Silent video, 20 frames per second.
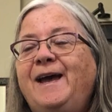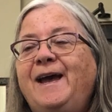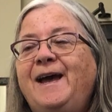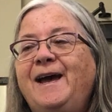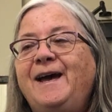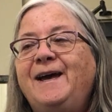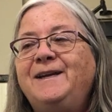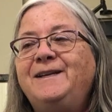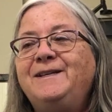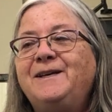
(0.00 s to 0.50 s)

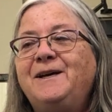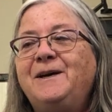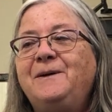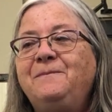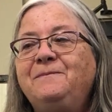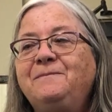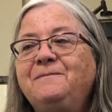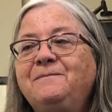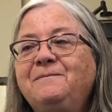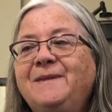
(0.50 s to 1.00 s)
And
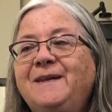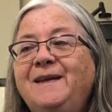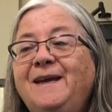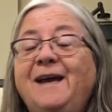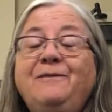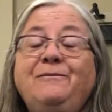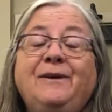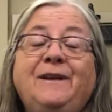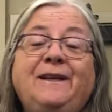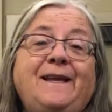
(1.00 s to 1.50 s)

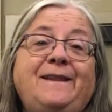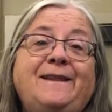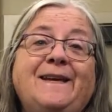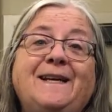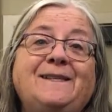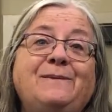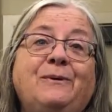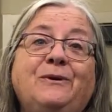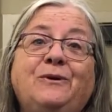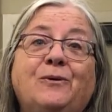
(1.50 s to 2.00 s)
really,
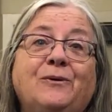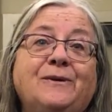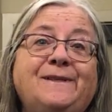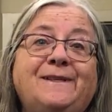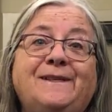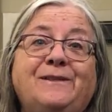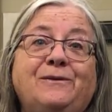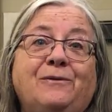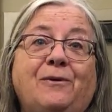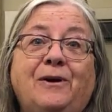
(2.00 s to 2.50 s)
that's what
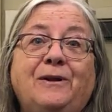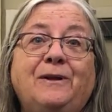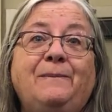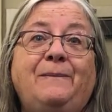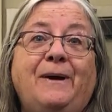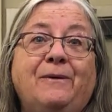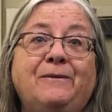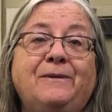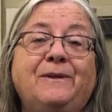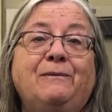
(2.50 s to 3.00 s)
corsets are all
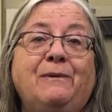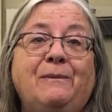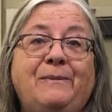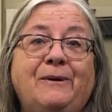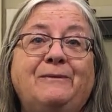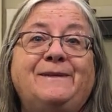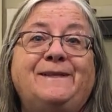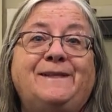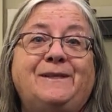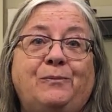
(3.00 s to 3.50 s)
about. They're
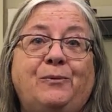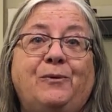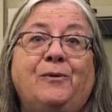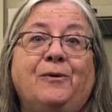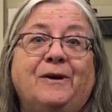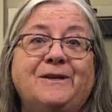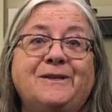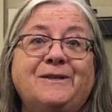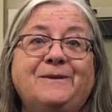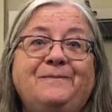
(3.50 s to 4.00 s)
about
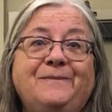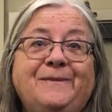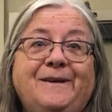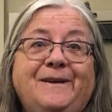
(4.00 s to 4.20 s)
support.